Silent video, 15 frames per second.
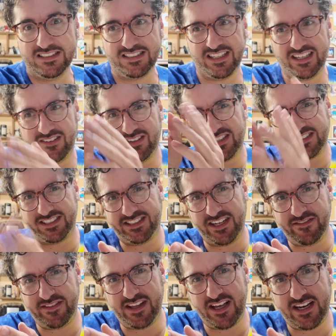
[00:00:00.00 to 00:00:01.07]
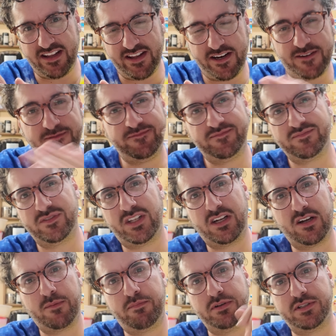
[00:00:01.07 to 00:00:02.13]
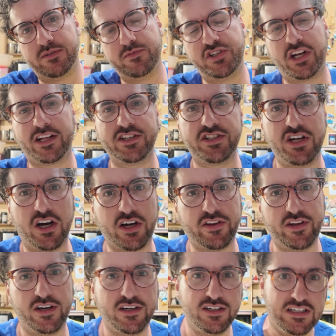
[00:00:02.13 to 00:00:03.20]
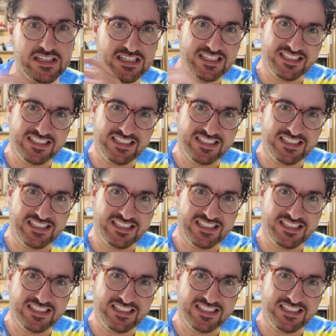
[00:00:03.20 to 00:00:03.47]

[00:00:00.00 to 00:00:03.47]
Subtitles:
So I think I'm gonna stuff that in there. Then I'm gonna put some chicken stock in there,